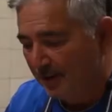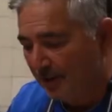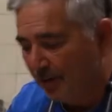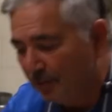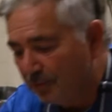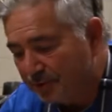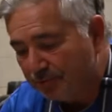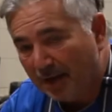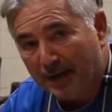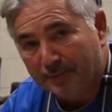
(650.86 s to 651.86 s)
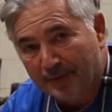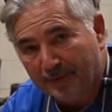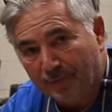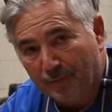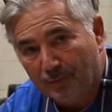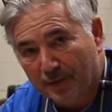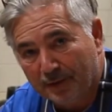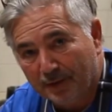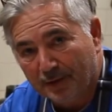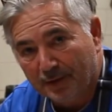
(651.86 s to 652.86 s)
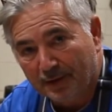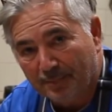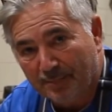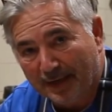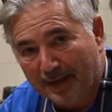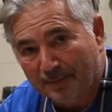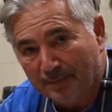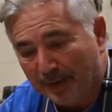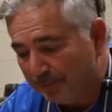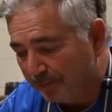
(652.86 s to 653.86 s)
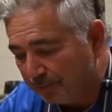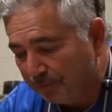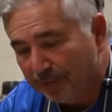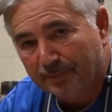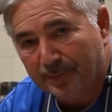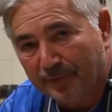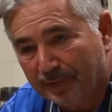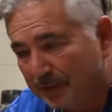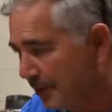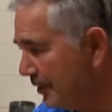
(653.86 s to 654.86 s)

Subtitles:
Almost right, but if you want the baking paper to fit perfectly on